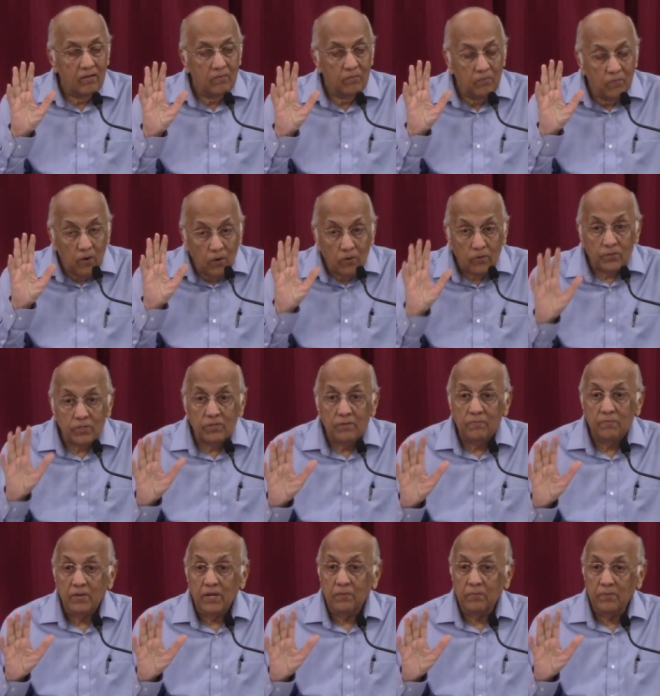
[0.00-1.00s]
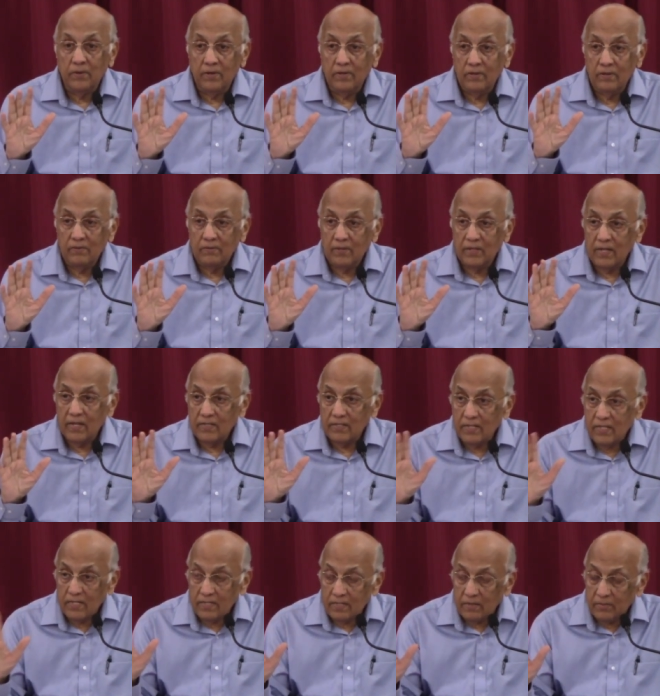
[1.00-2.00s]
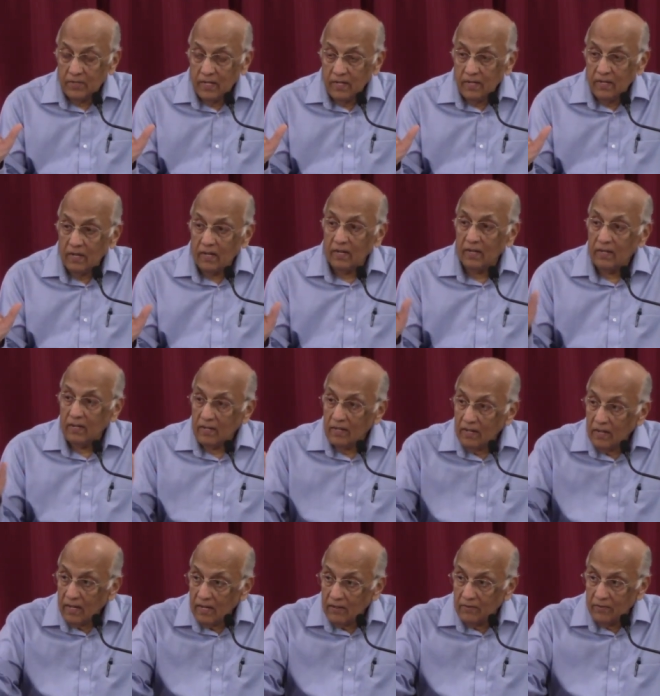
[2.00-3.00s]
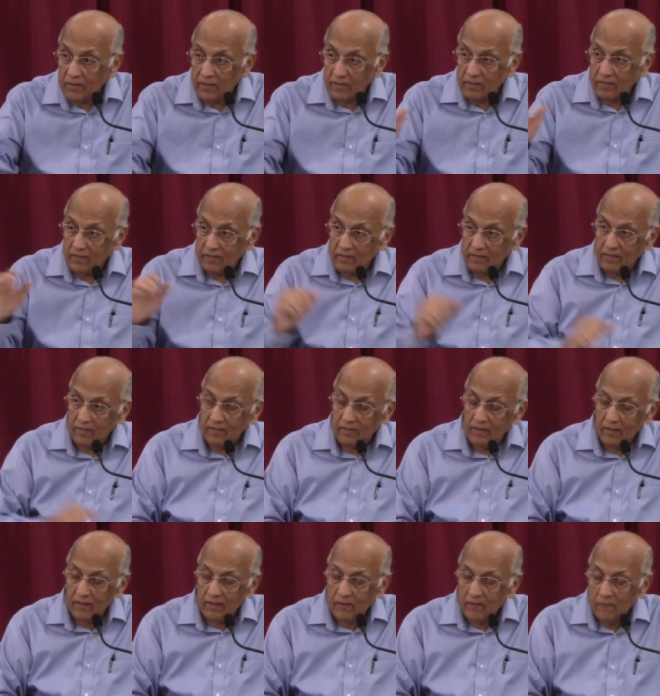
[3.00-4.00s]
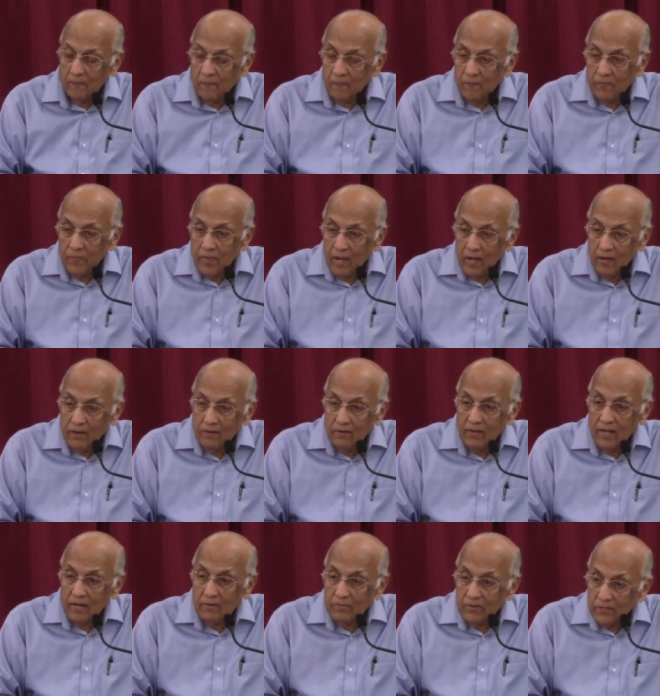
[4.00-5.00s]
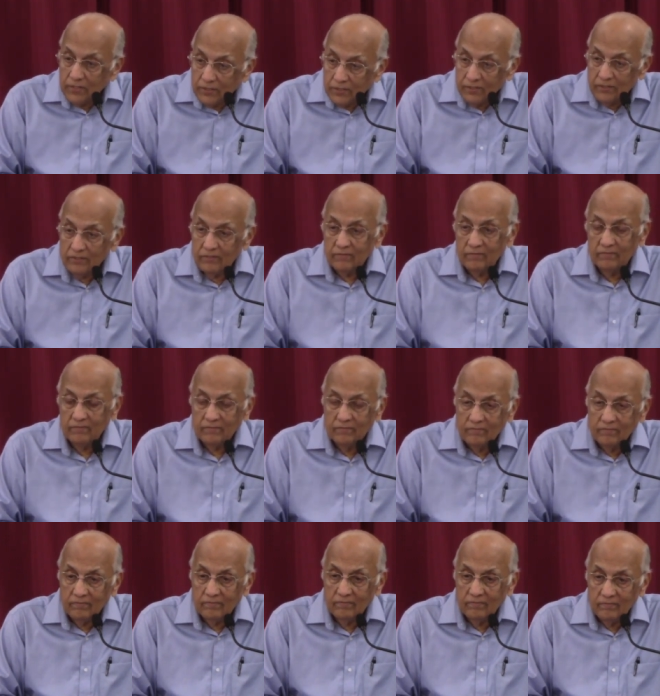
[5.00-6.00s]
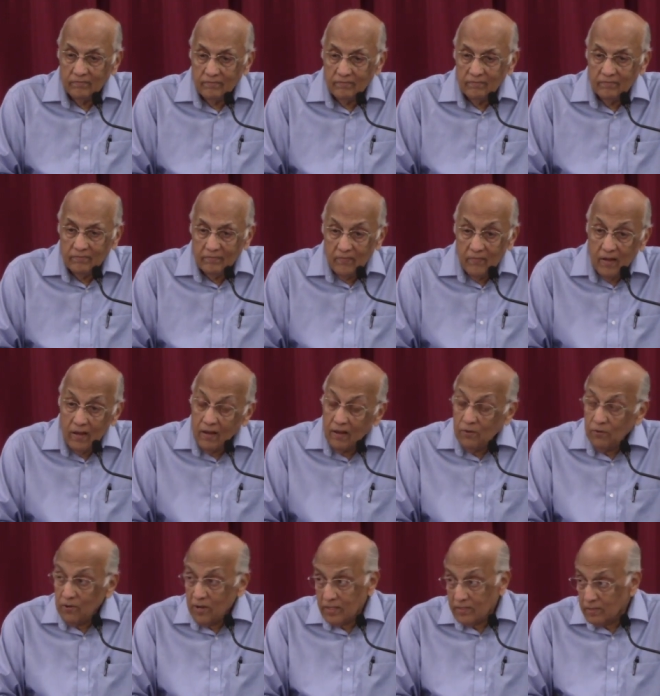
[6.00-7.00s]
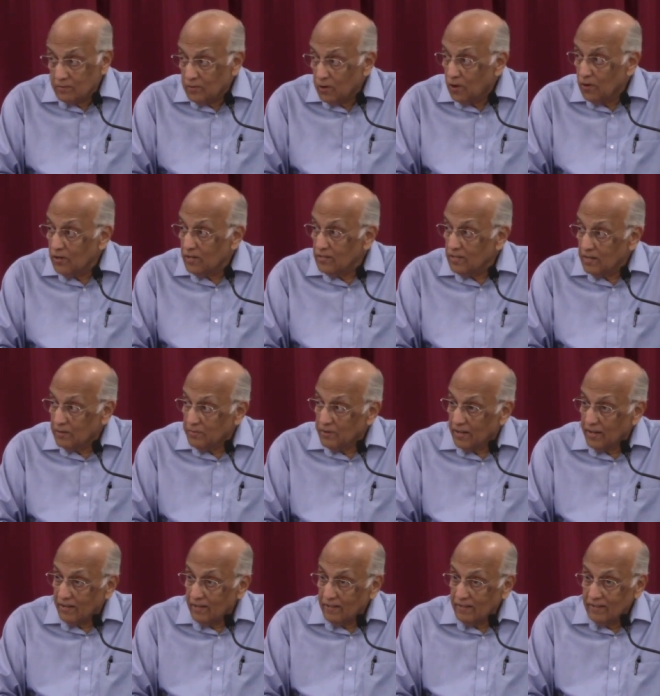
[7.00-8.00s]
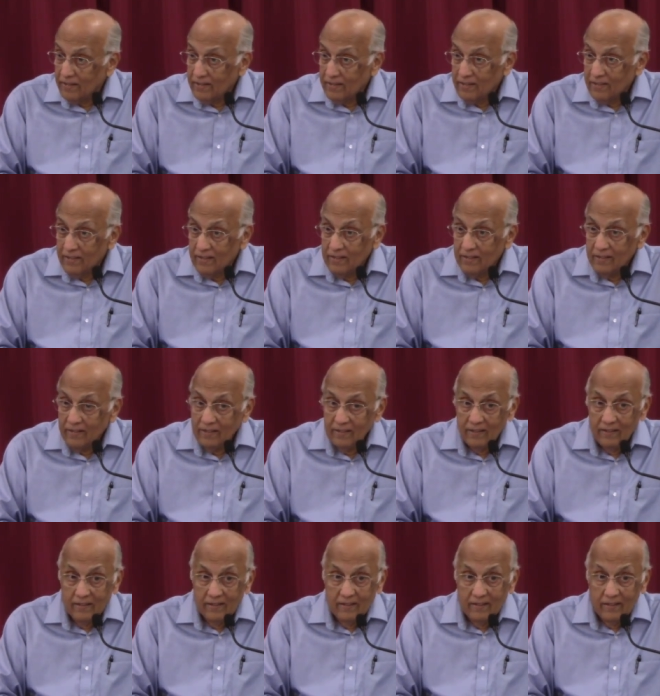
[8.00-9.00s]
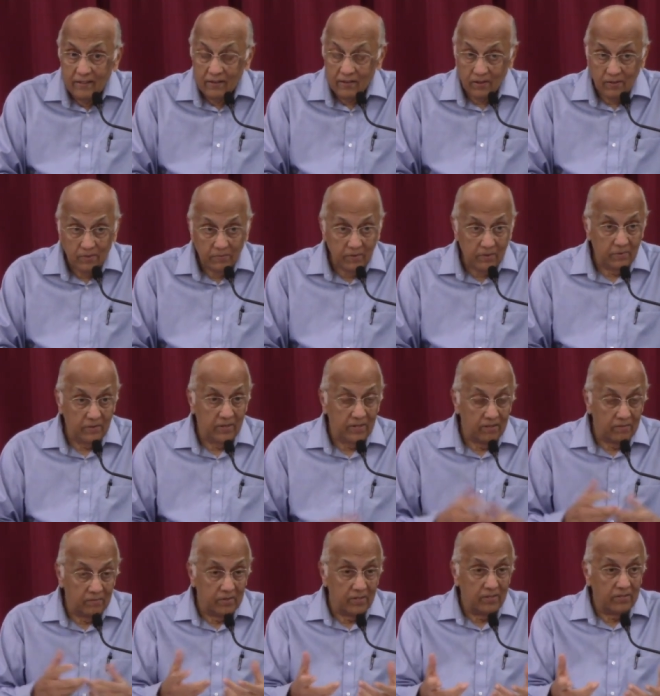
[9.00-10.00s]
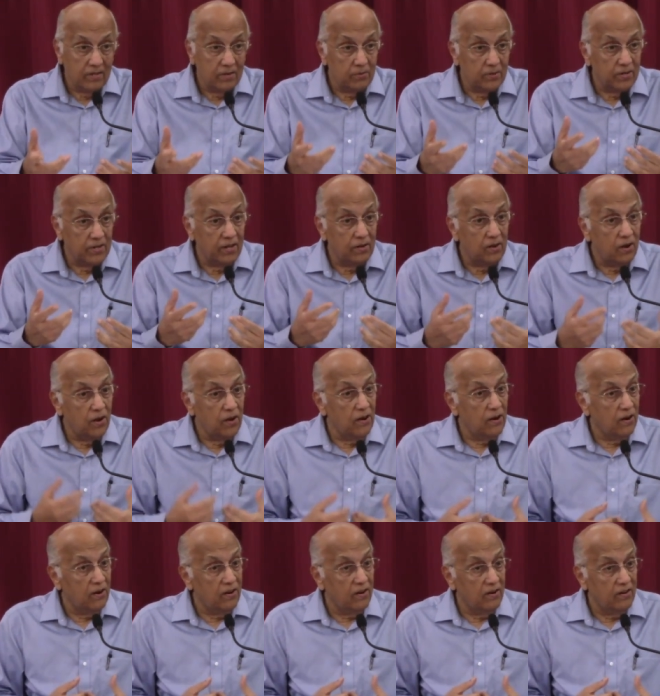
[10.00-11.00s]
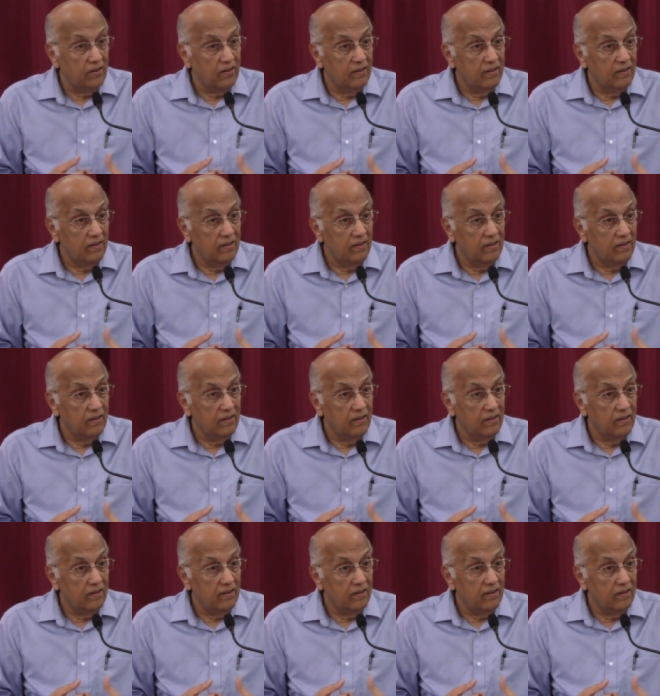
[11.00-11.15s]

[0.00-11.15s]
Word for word: Most people, when they see somebody in need, they give it to that person. You get some honor thereby. A lot of people give because I want to get honor.